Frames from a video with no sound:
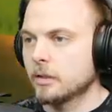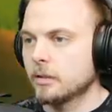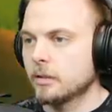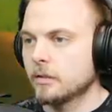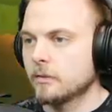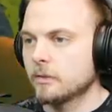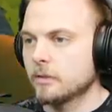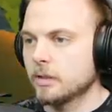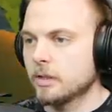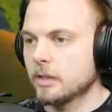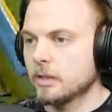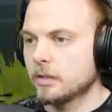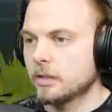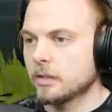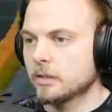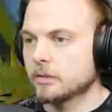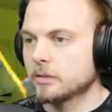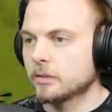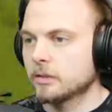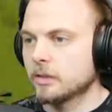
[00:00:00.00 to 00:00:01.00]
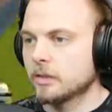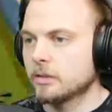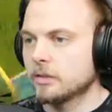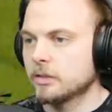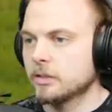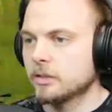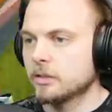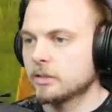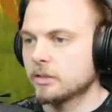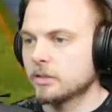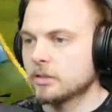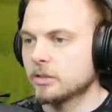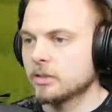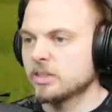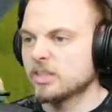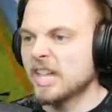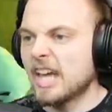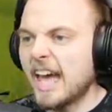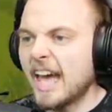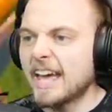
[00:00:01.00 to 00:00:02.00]
I don't even need this. This is this
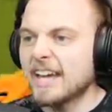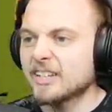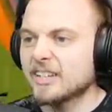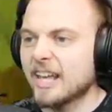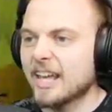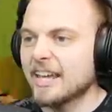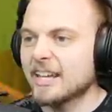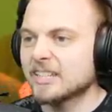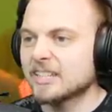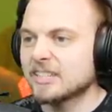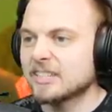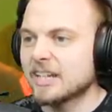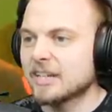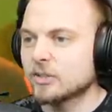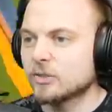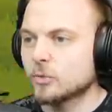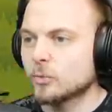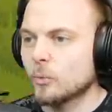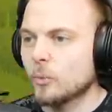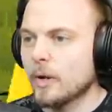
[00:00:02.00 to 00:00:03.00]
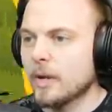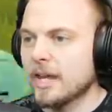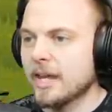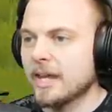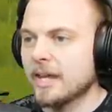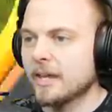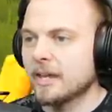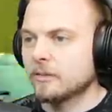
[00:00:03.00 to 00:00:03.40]
is ex excess weight